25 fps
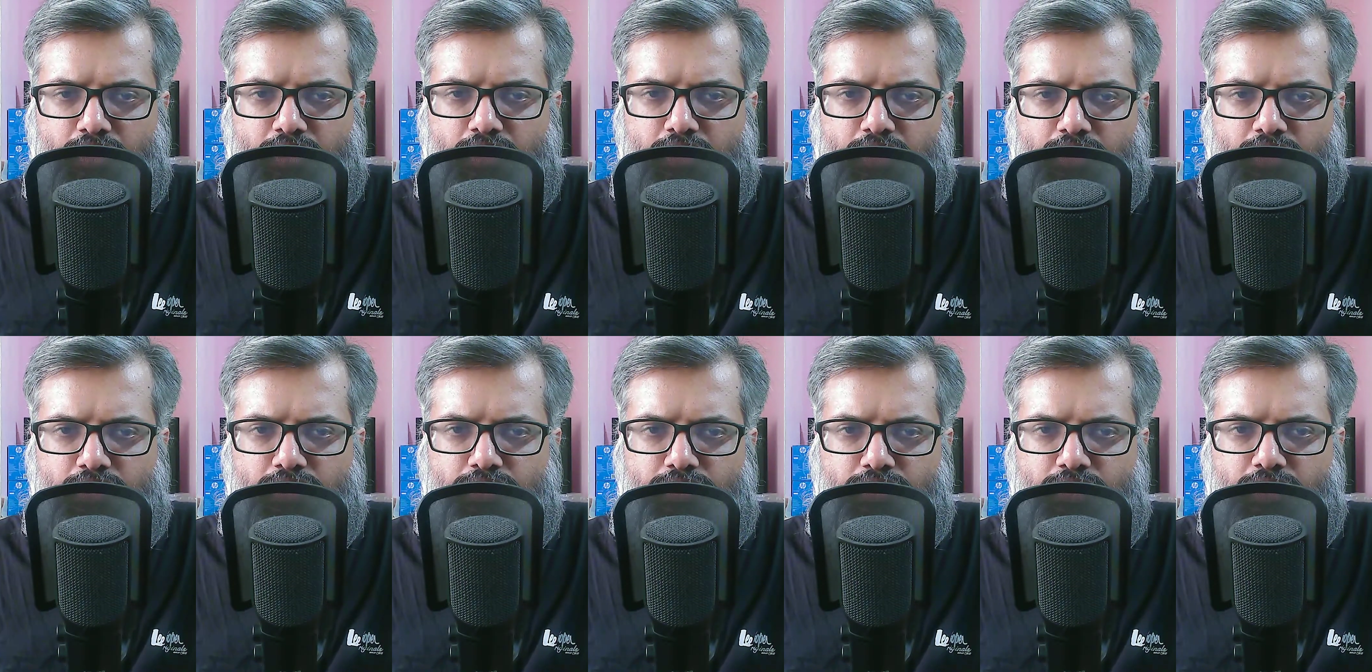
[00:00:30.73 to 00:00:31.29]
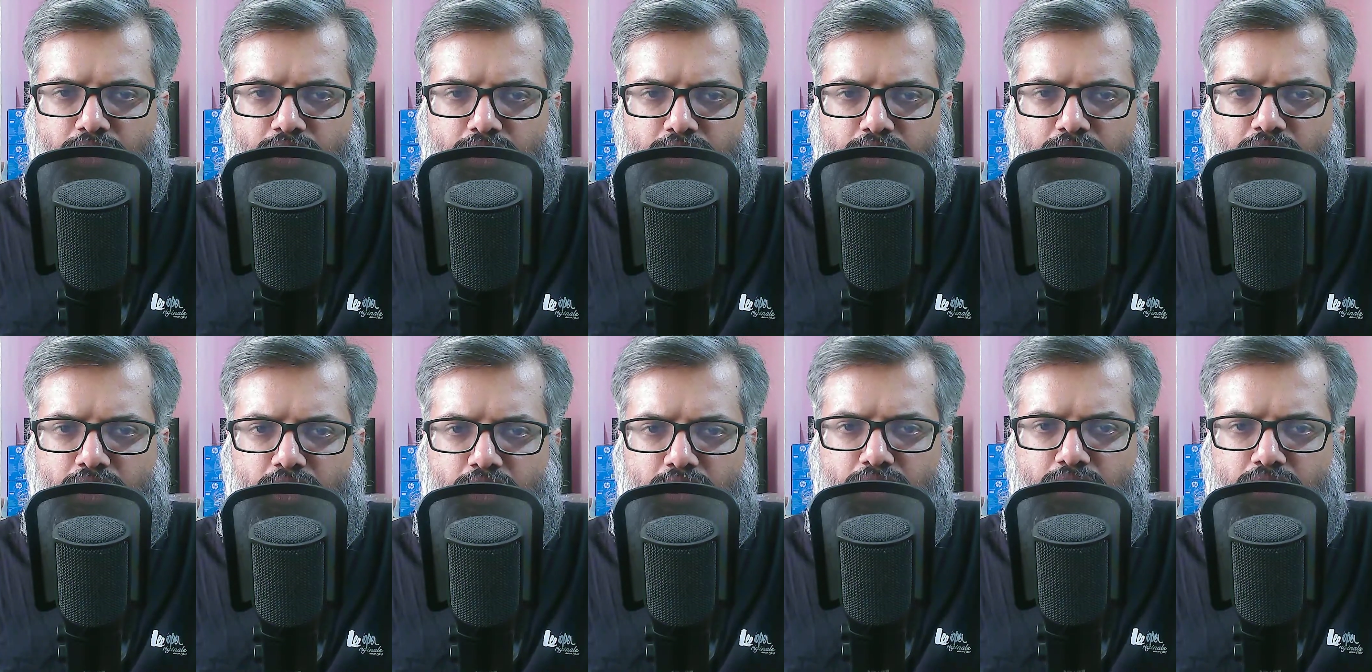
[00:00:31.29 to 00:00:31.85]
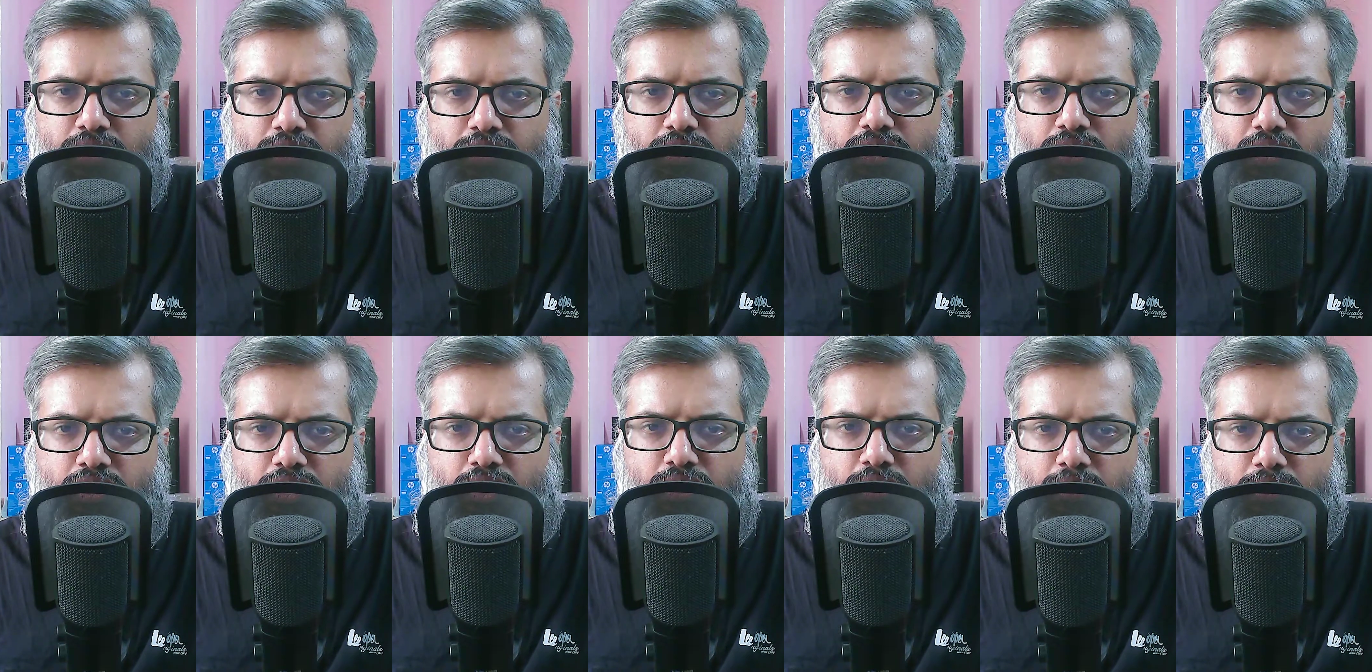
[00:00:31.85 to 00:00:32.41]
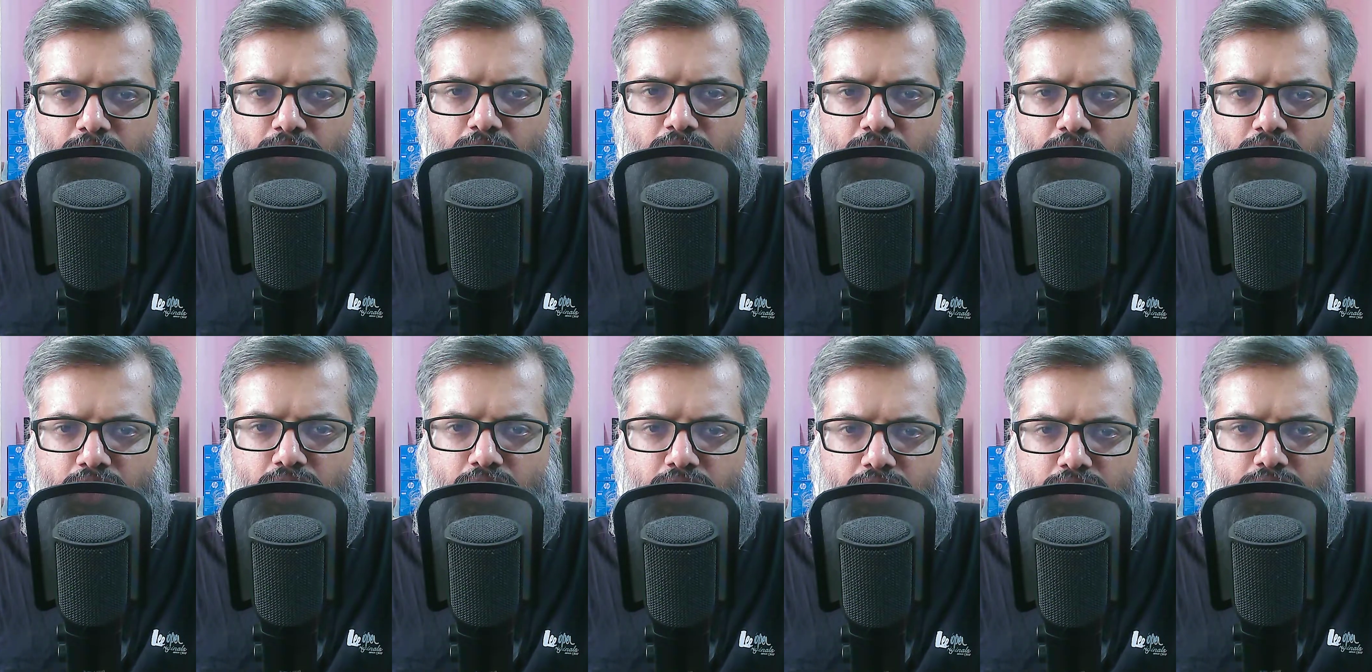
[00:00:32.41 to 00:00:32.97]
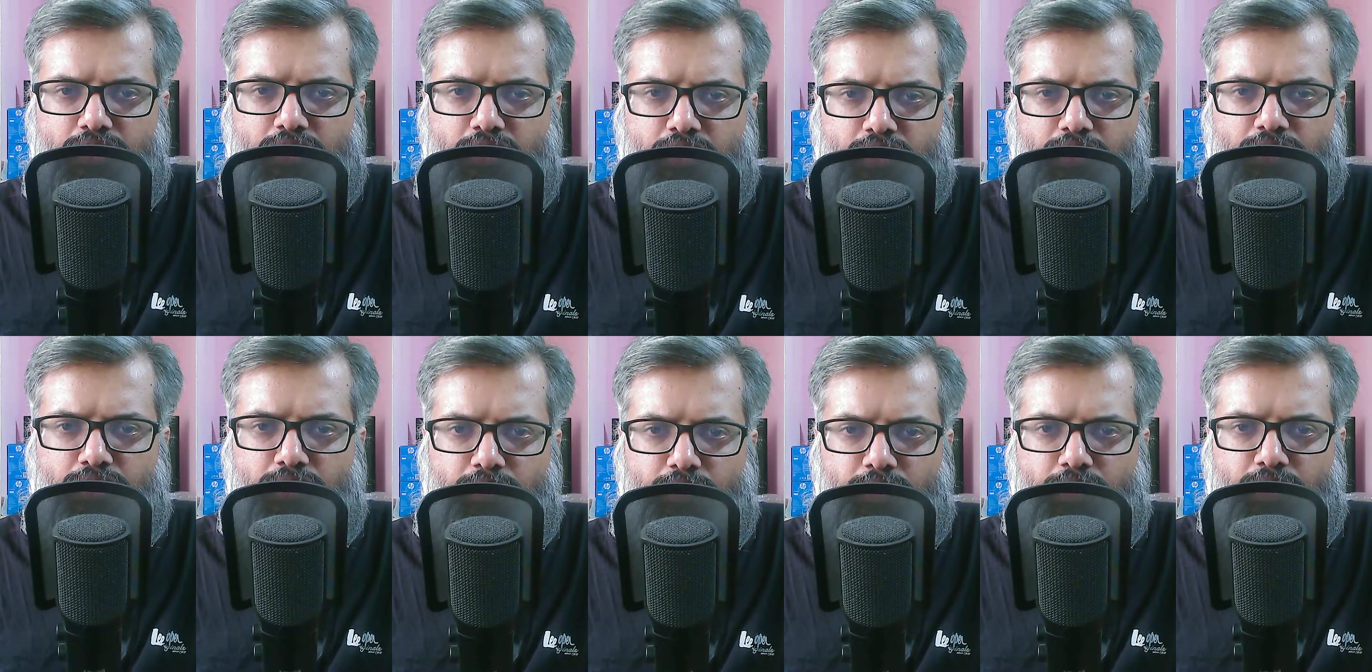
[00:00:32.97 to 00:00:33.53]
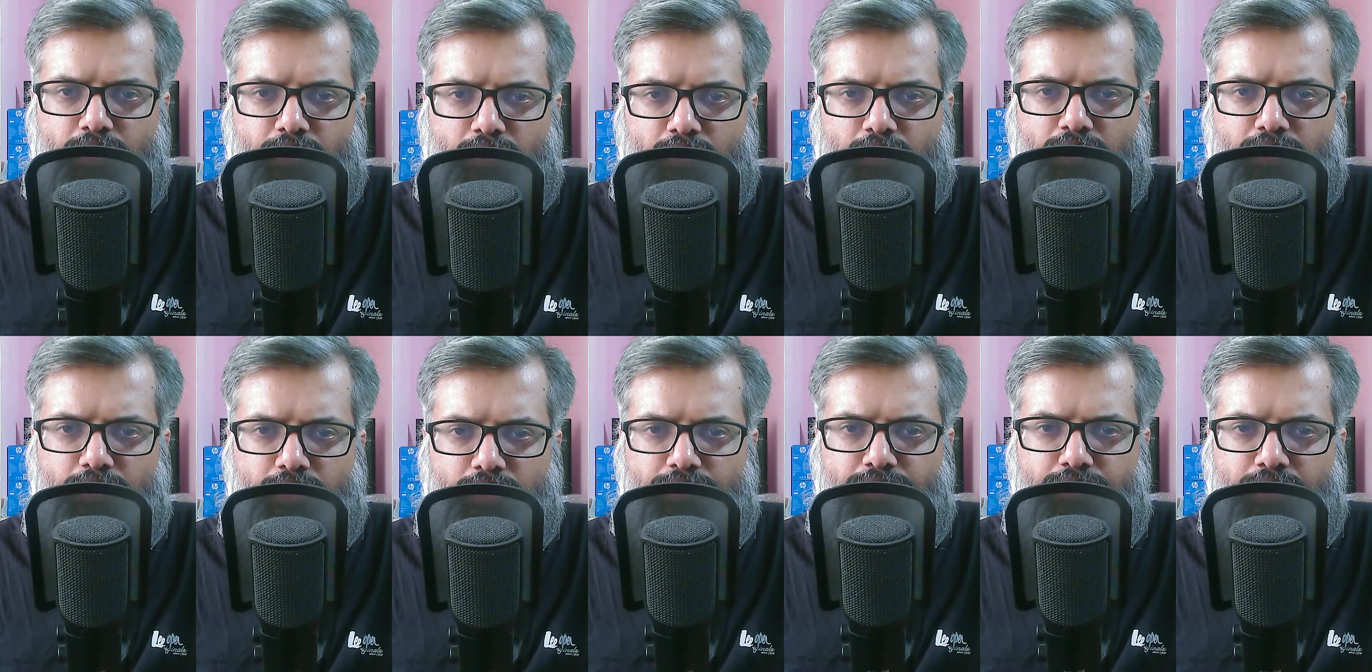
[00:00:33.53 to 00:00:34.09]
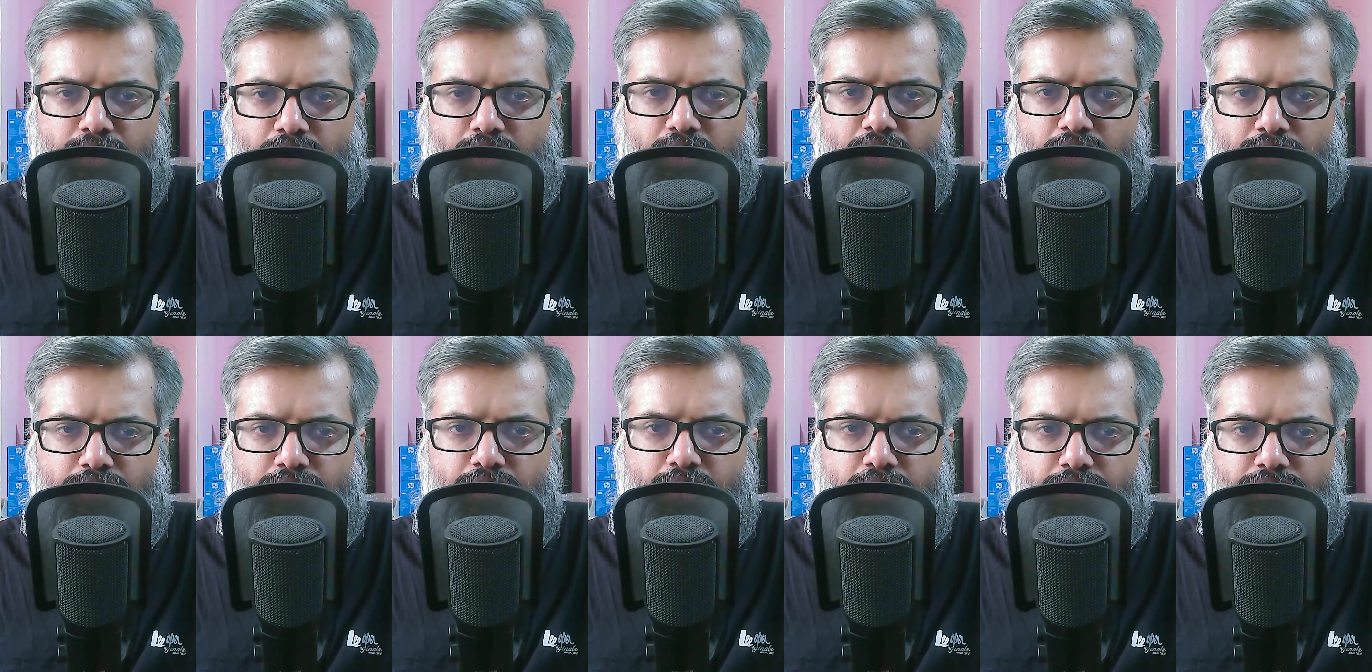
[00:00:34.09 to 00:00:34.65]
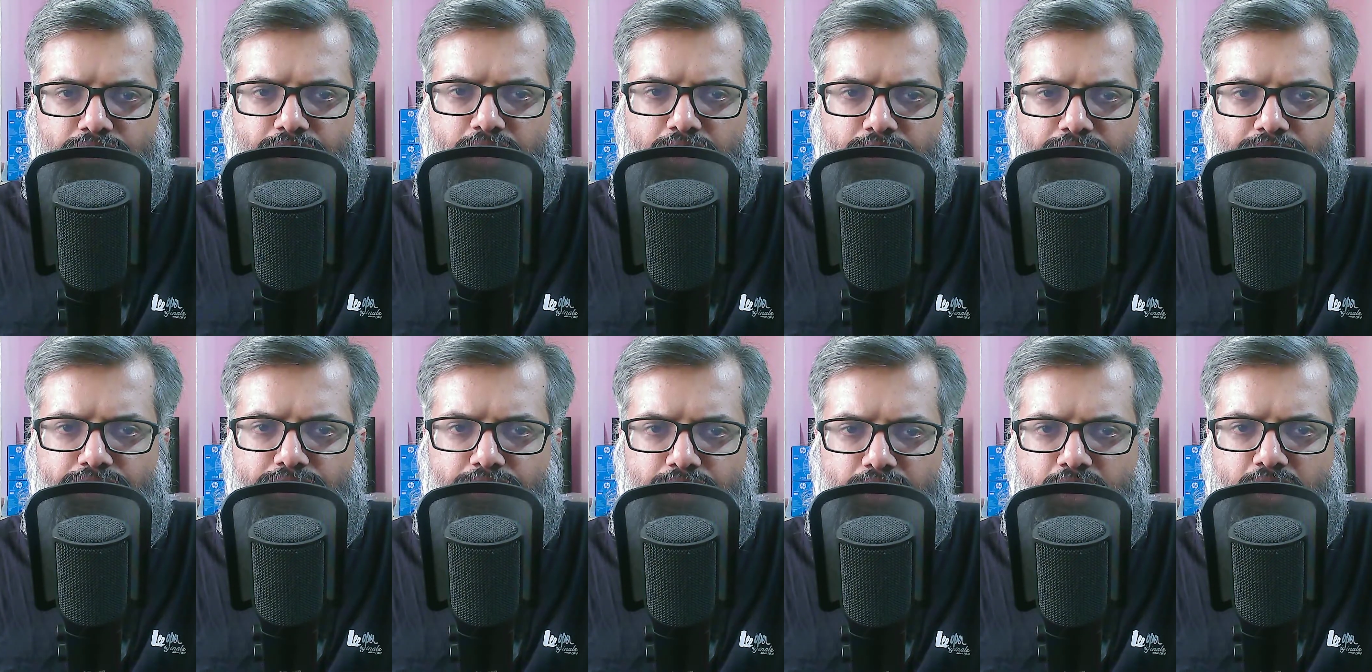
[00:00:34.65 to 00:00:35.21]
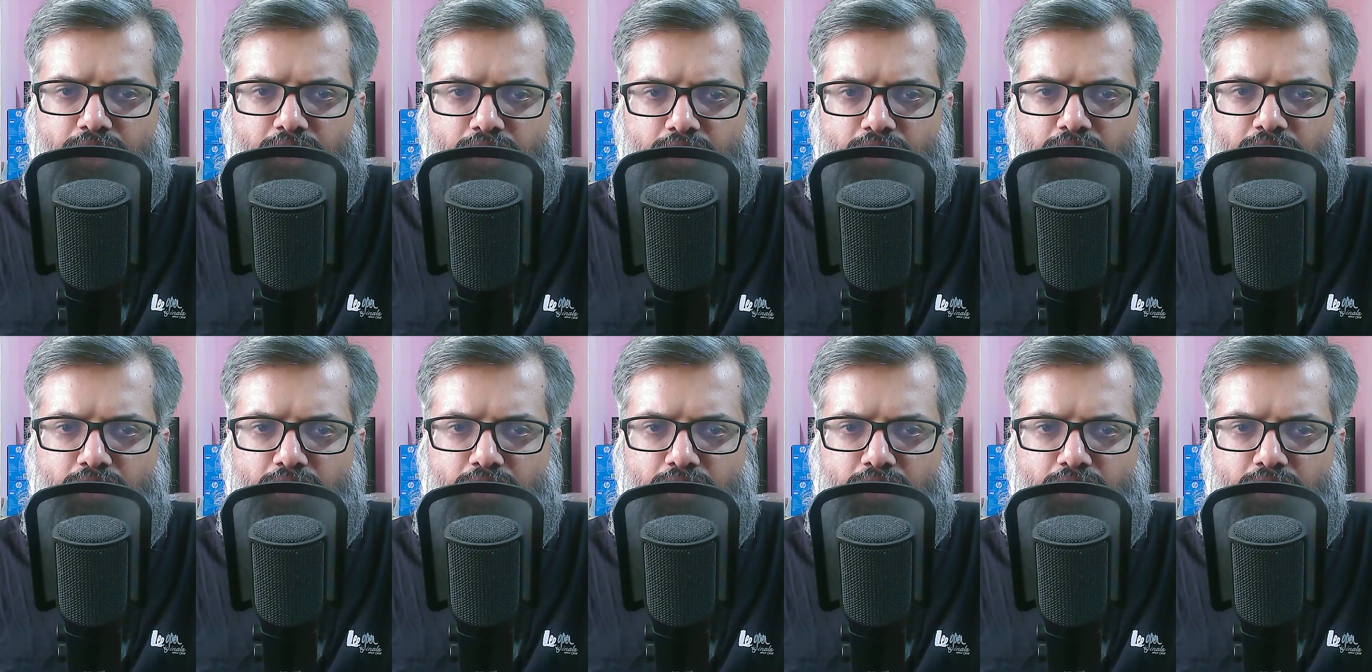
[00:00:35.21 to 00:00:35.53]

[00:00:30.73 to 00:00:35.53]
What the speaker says: So, a statistical model is said to be overfitted when we feed it